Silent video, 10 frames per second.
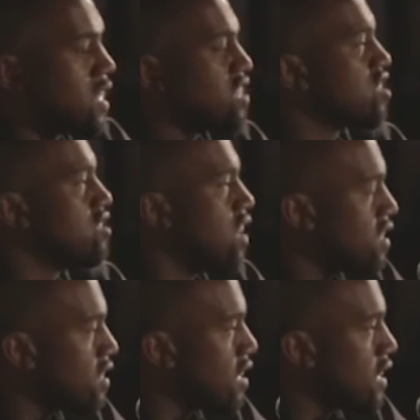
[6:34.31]
there's
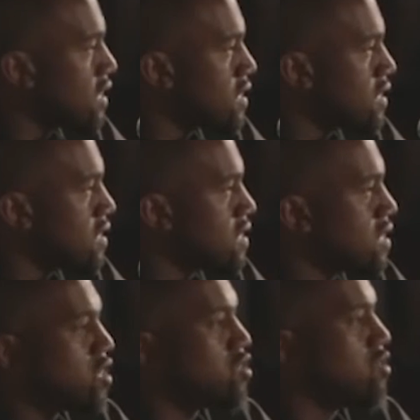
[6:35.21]
nothing,
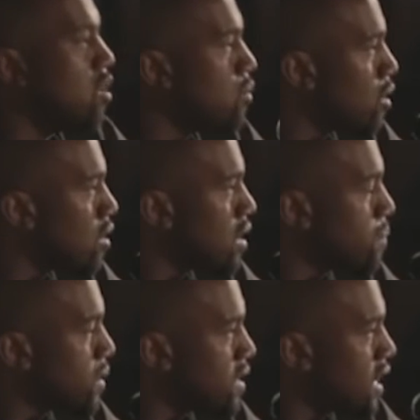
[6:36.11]
there's no
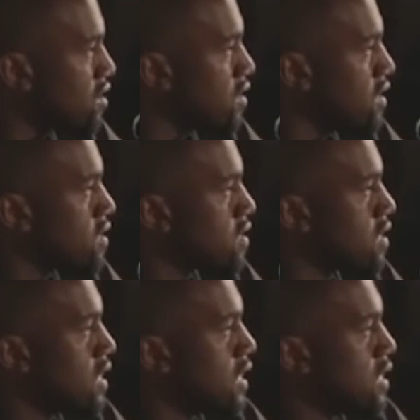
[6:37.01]
worldly
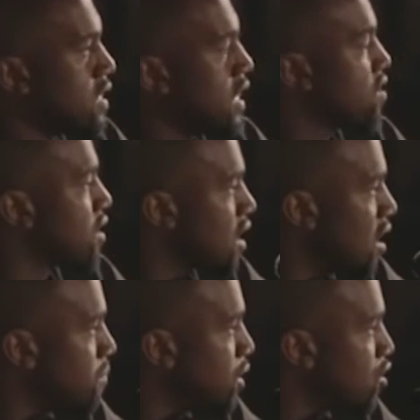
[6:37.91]
possessions that should
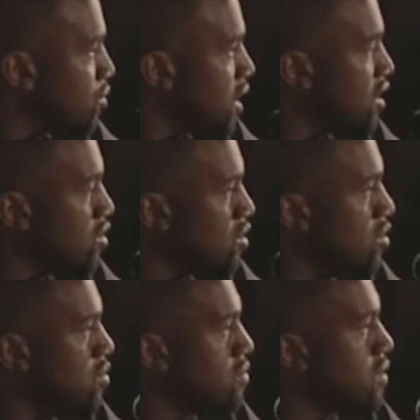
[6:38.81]
come between
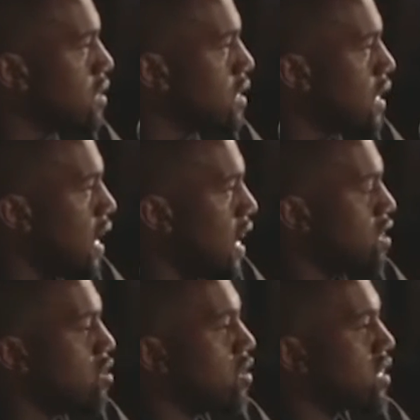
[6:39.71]
you
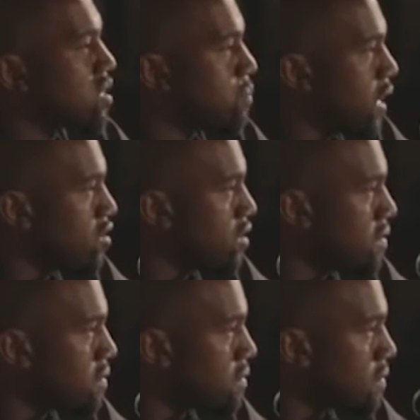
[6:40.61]
and your
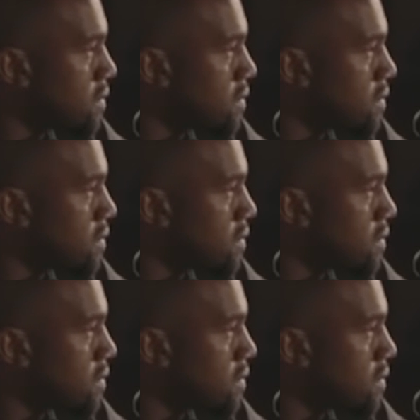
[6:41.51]
expression.